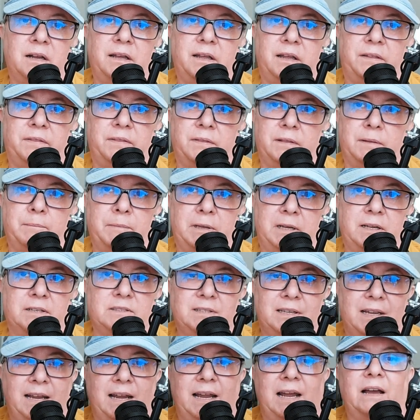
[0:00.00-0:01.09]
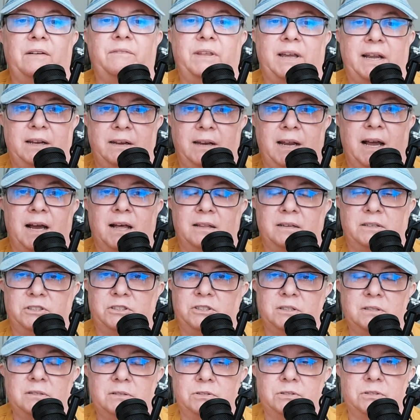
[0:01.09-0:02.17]
and because they have that
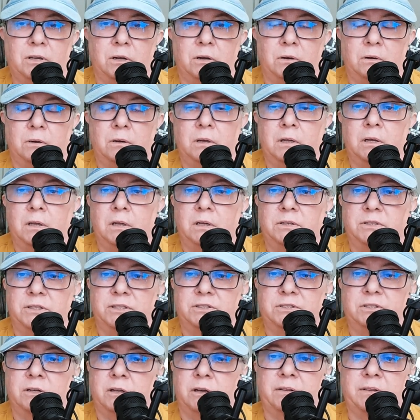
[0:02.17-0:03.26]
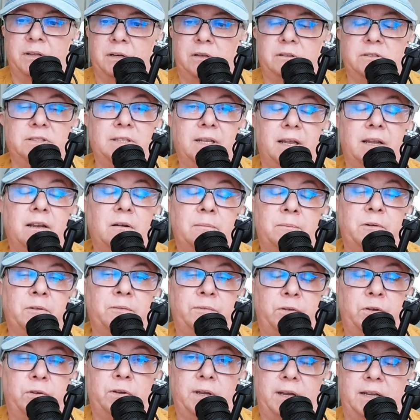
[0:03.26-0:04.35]
knowledge. So just know that it'll take them a
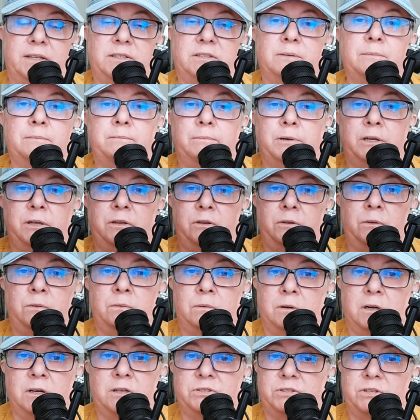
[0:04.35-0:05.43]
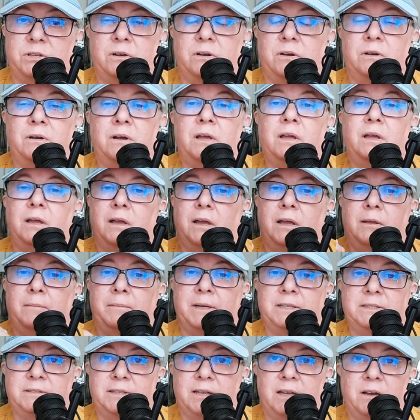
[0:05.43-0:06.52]
few days. But you also and
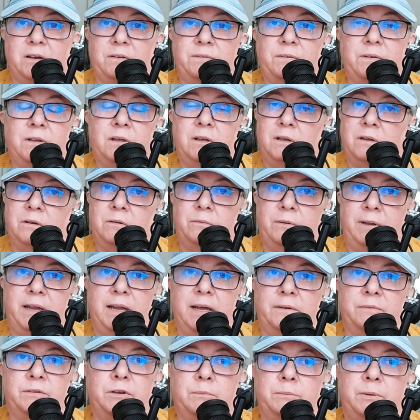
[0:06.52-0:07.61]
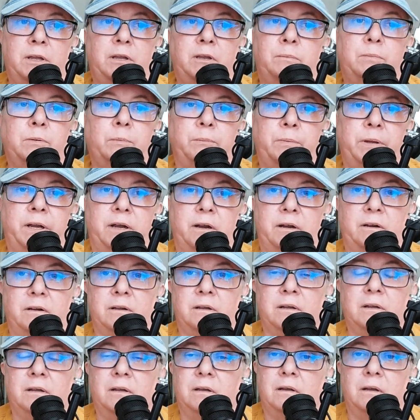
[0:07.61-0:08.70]
myself, we have to be prepared
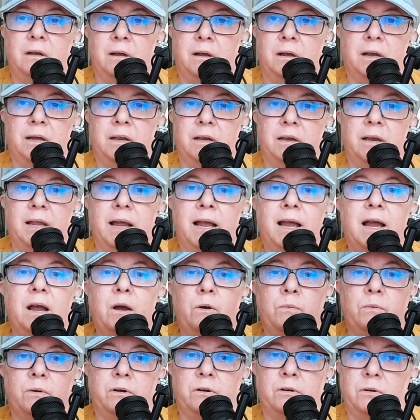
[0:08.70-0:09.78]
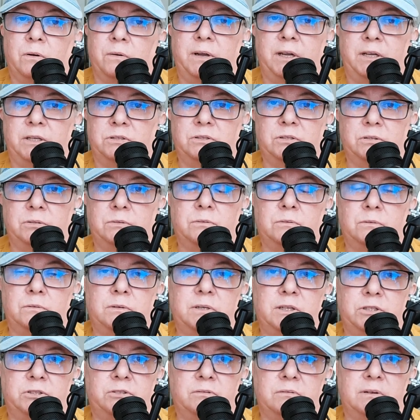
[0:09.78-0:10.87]
on how we're going to
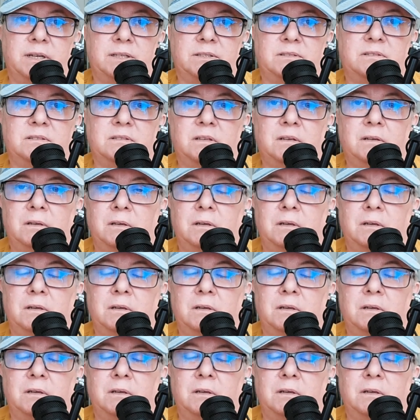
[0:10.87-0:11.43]
address